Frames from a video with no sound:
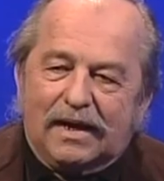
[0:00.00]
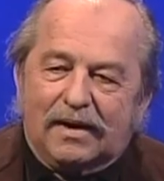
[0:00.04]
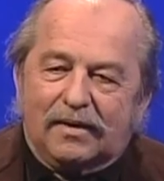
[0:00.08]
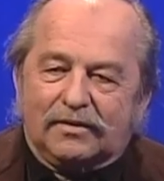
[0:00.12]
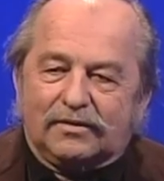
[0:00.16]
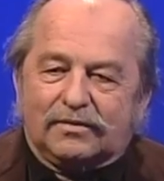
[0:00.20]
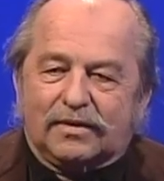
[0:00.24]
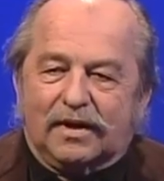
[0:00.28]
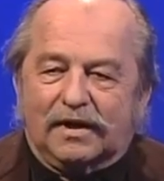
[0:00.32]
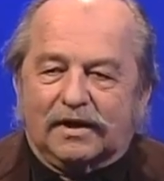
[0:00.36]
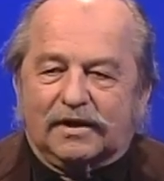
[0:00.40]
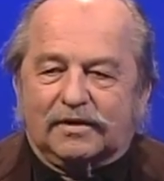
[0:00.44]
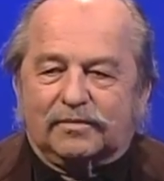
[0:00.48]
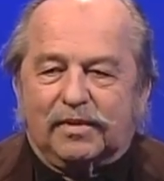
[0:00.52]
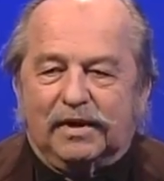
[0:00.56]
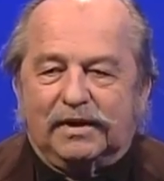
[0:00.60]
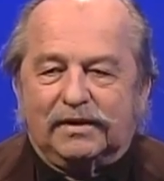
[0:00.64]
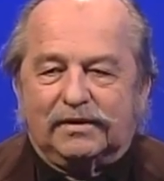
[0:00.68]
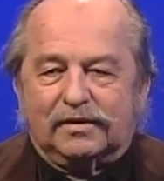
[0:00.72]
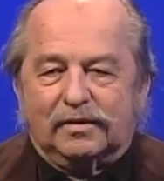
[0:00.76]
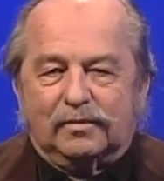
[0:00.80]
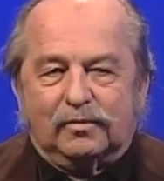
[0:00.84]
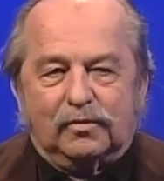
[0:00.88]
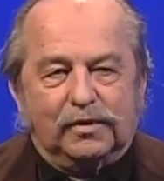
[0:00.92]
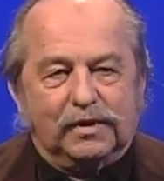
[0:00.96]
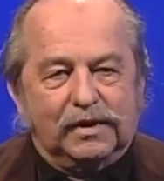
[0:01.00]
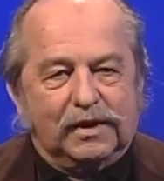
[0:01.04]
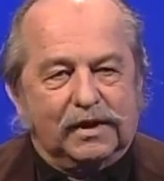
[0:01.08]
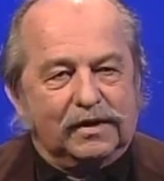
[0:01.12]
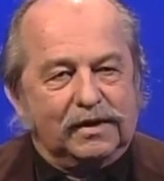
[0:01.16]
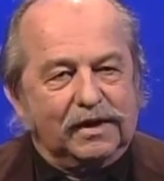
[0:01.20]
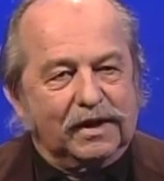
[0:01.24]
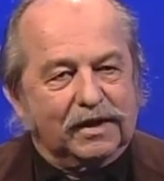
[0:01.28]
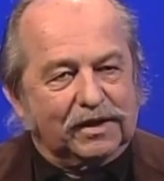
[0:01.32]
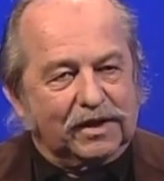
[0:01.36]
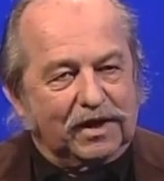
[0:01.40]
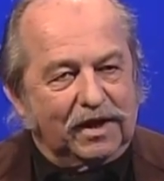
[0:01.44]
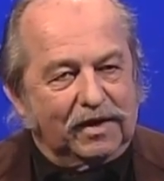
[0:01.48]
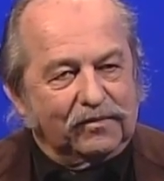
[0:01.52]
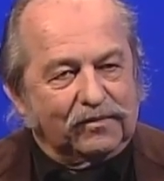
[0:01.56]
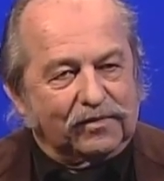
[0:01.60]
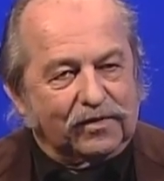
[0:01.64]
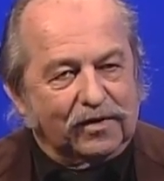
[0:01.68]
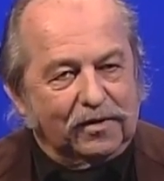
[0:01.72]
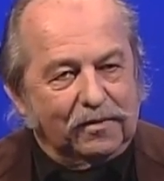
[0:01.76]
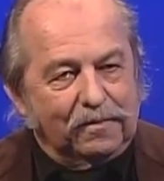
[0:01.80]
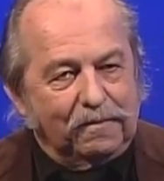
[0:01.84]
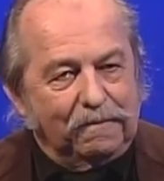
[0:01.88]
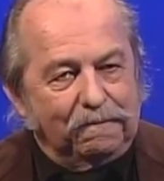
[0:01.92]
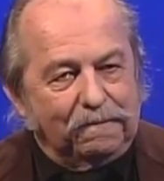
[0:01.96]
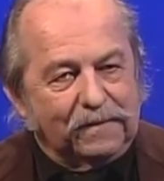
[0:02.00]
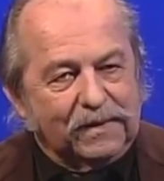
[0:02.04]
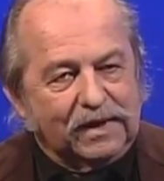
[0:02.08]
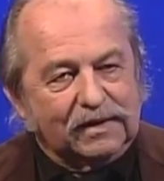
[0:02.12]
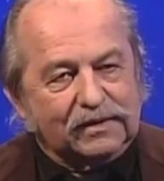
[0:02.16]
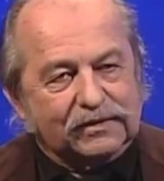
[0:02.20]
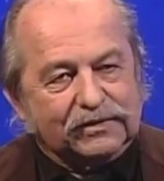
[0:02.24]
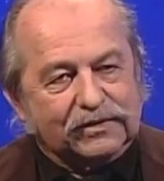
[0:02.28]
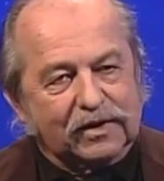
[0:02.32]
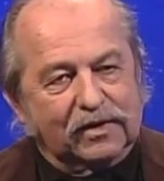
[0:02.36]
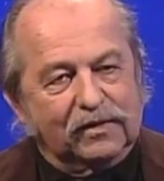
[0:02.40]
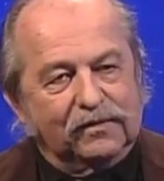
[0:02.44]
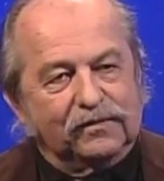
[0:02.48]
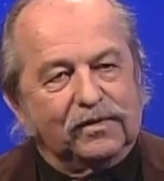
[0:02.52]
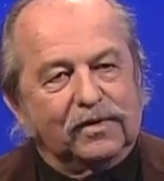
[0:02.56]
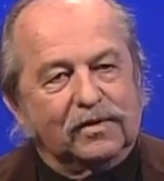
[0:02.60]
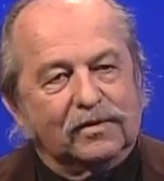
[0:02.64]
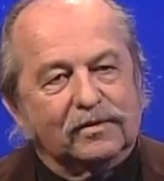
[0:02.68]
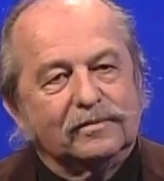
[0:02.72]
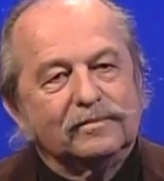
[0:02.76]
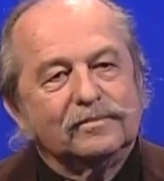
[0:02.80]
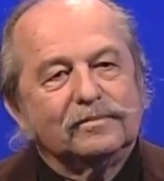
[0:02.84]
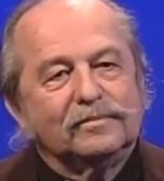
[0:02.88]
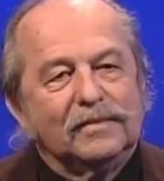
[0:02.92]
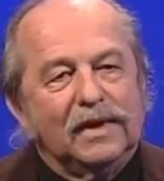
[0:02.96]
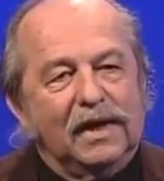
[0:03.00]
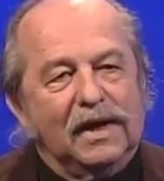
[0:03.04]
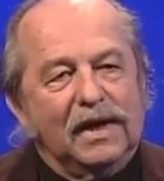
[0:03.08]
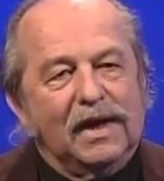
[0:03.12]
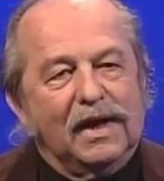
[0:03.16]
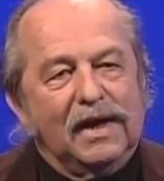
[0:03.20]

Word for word: And I was trying to explain to them where the internet came from and cell phone.